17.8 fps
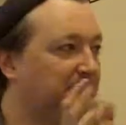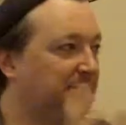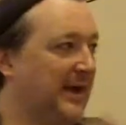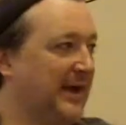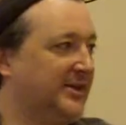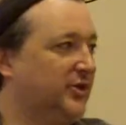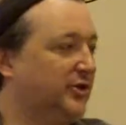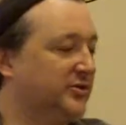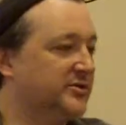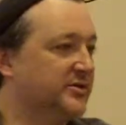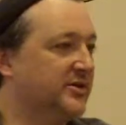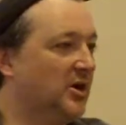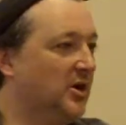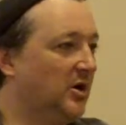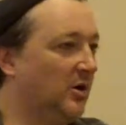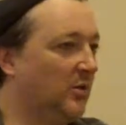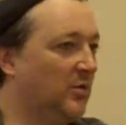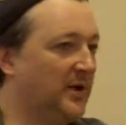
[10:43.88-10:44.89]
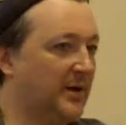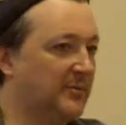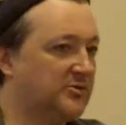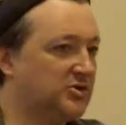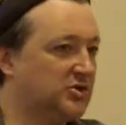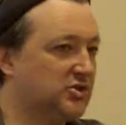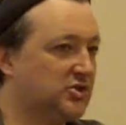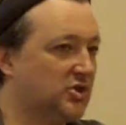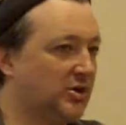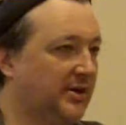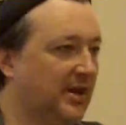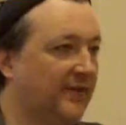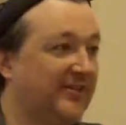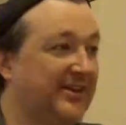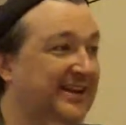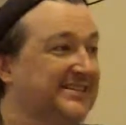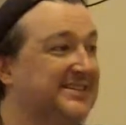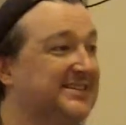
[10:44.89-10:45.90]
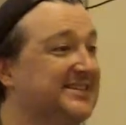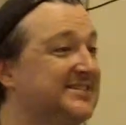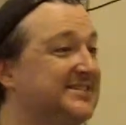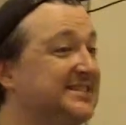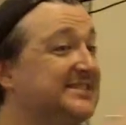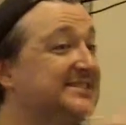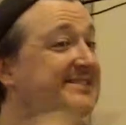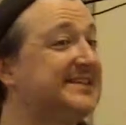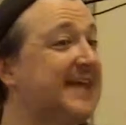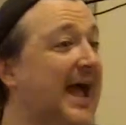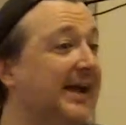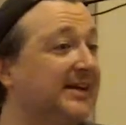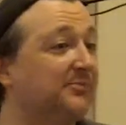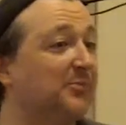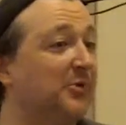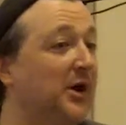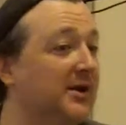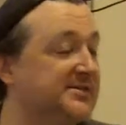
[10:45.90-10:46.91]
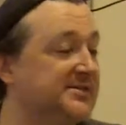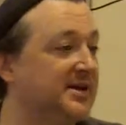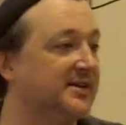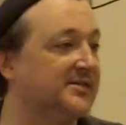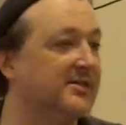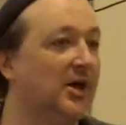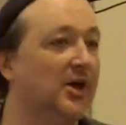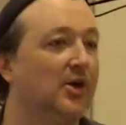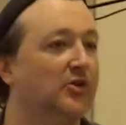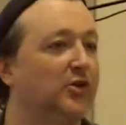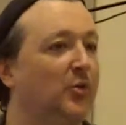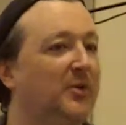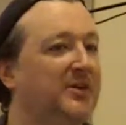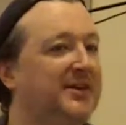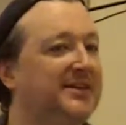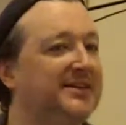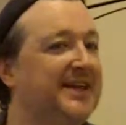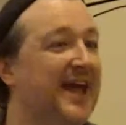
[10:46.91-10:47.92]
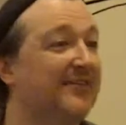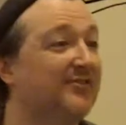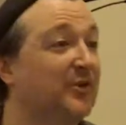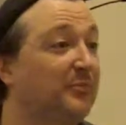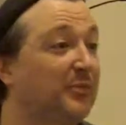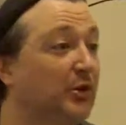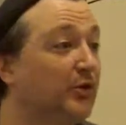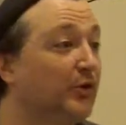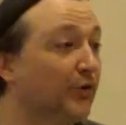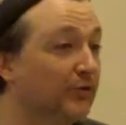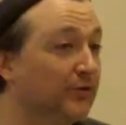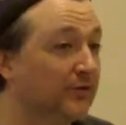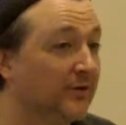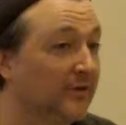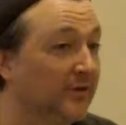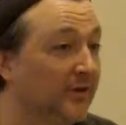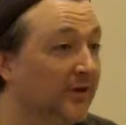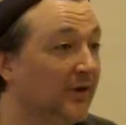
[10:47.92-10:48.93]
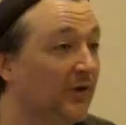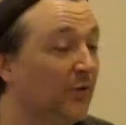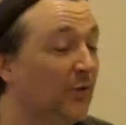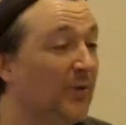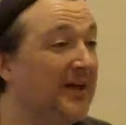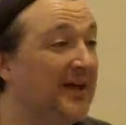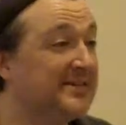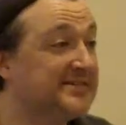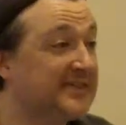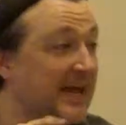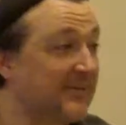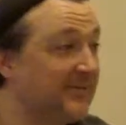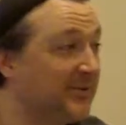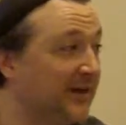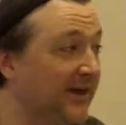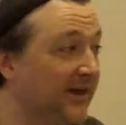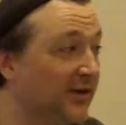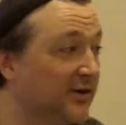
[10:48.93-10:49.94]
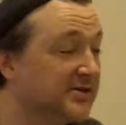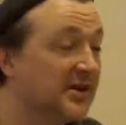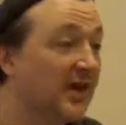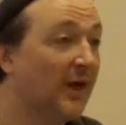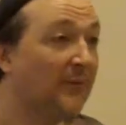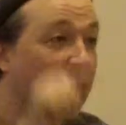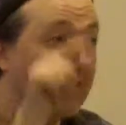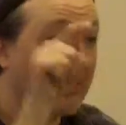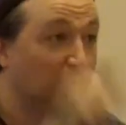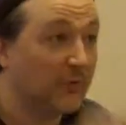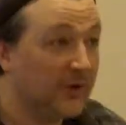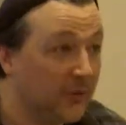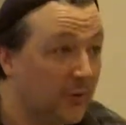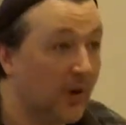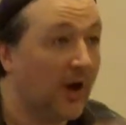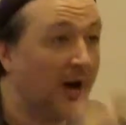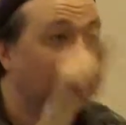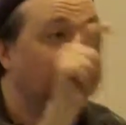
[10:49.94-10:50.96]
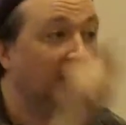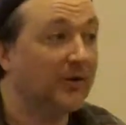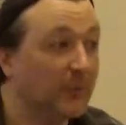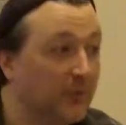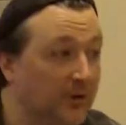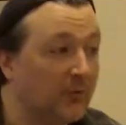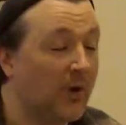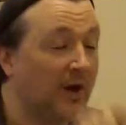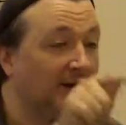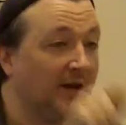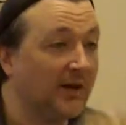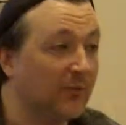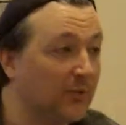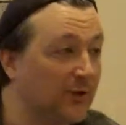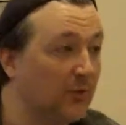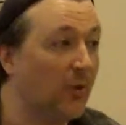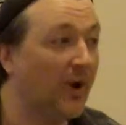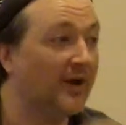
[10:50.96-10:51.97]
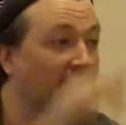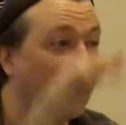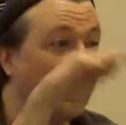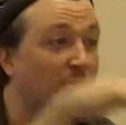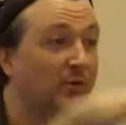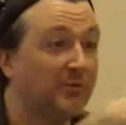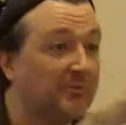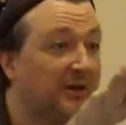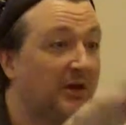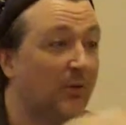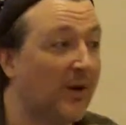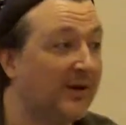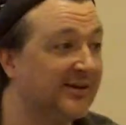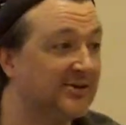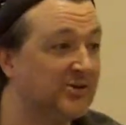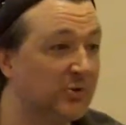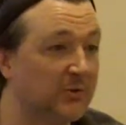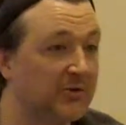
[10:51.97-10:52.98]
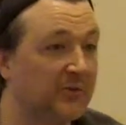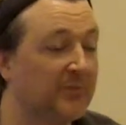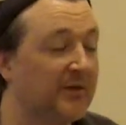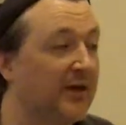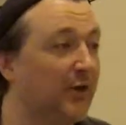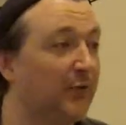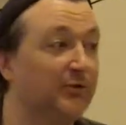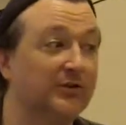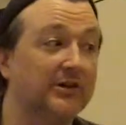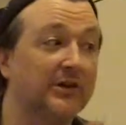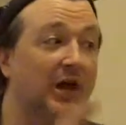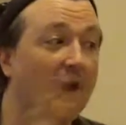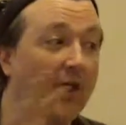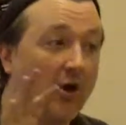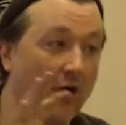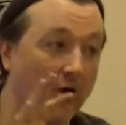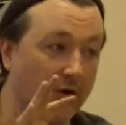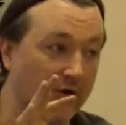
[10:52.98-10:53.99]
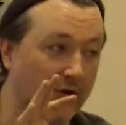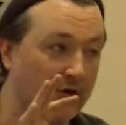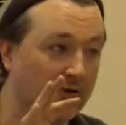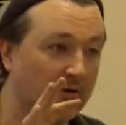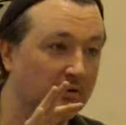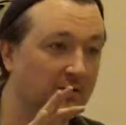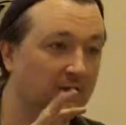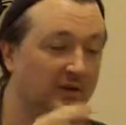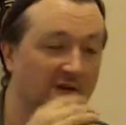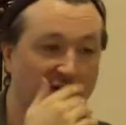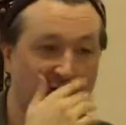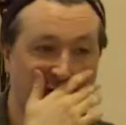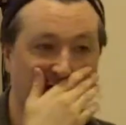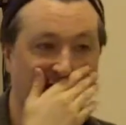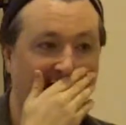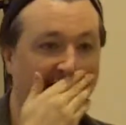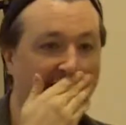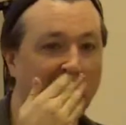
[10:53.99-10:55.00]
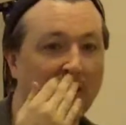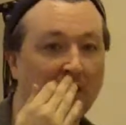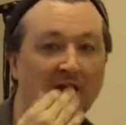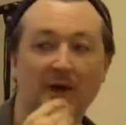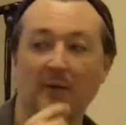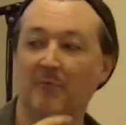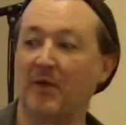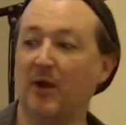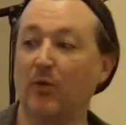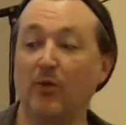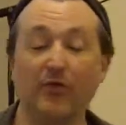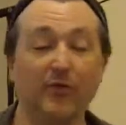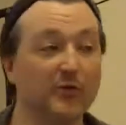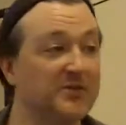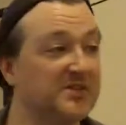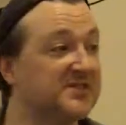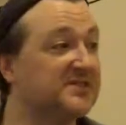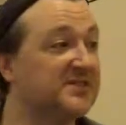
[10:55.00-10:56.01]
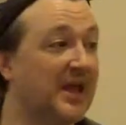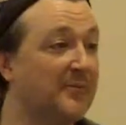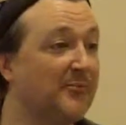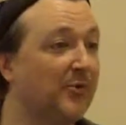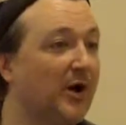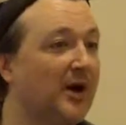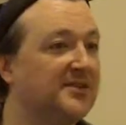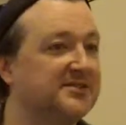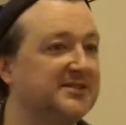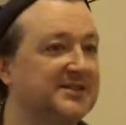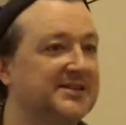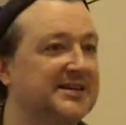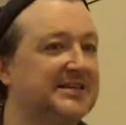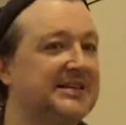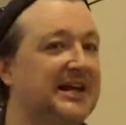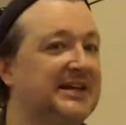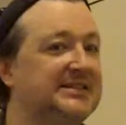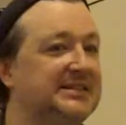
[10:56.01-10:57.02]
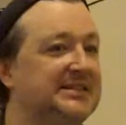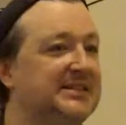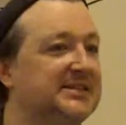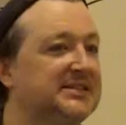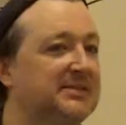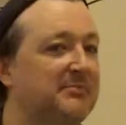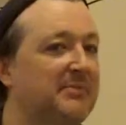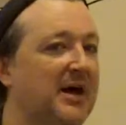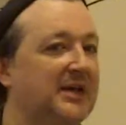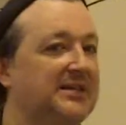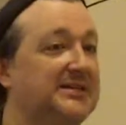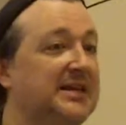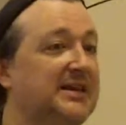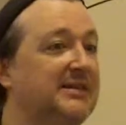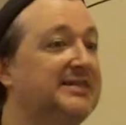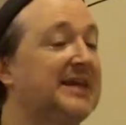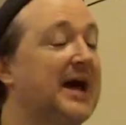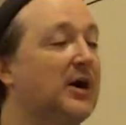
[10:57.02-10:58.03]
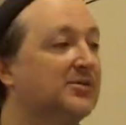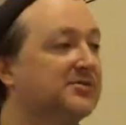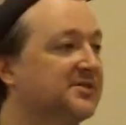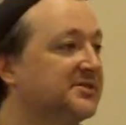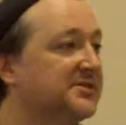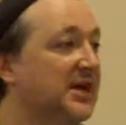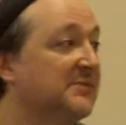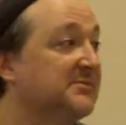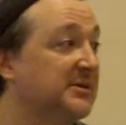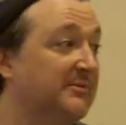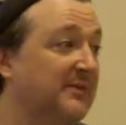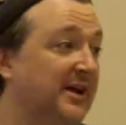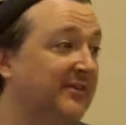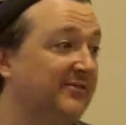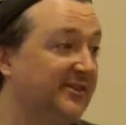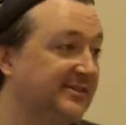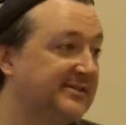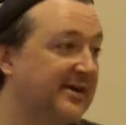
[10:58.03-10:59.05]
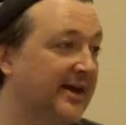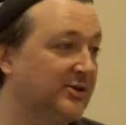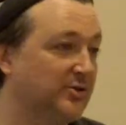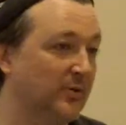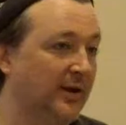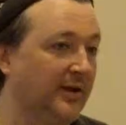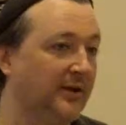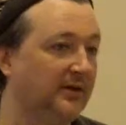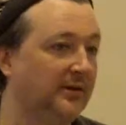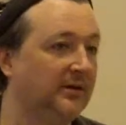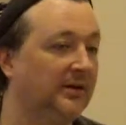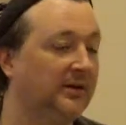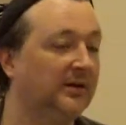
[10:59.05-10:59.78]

back years ago when I was just starting off, and I did this exact process, but we didn't have computers. We had tape players, and we had to rewind and rewind and rewind, and it wouldn't be quite into it with the piano. It was a lot harder. Okay? But I went through this same process, and then I did this about 10,000 times. I'm not even exaggerating.